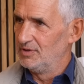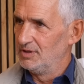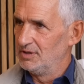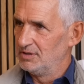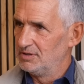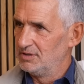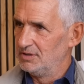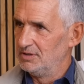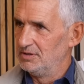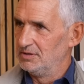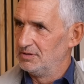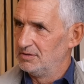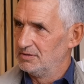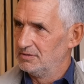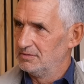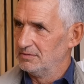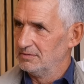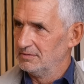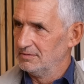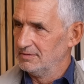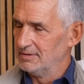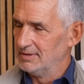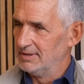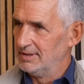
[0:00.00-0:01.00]

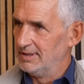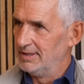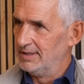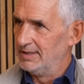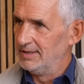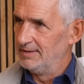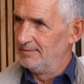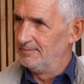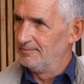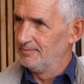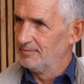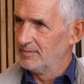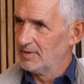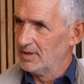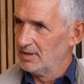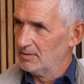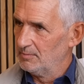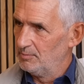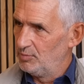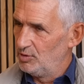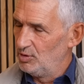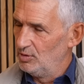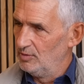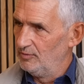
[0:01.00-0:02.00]
versus uh,
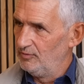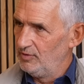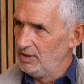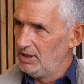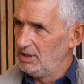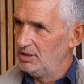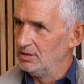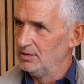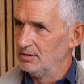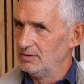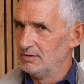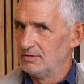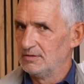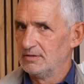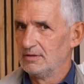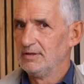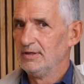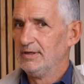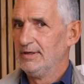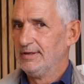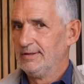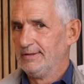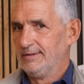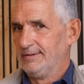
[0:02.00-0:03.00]
pure vegans
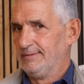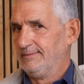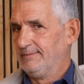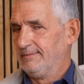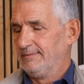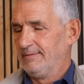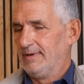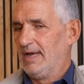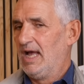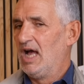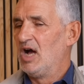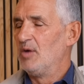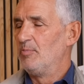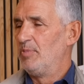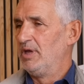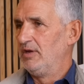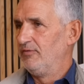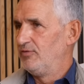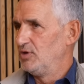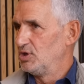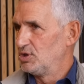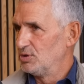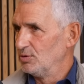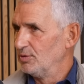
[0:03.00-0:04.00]
how
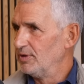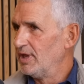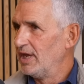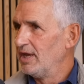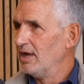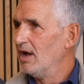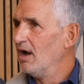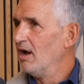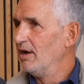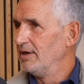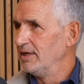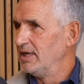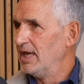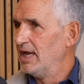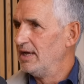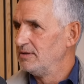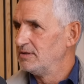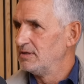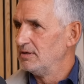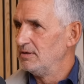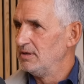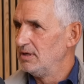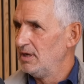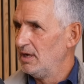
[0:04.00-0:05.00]
beneficial they are
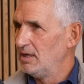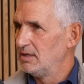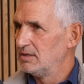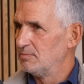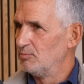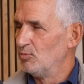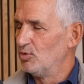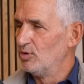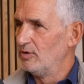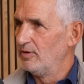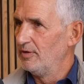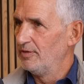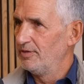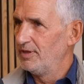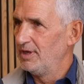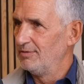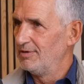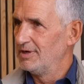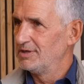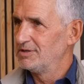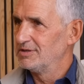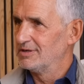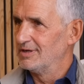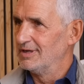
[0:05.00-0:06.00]
yet. So it's more a
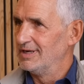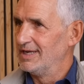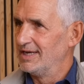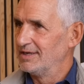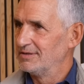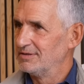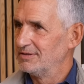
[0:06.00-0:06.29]
theoretical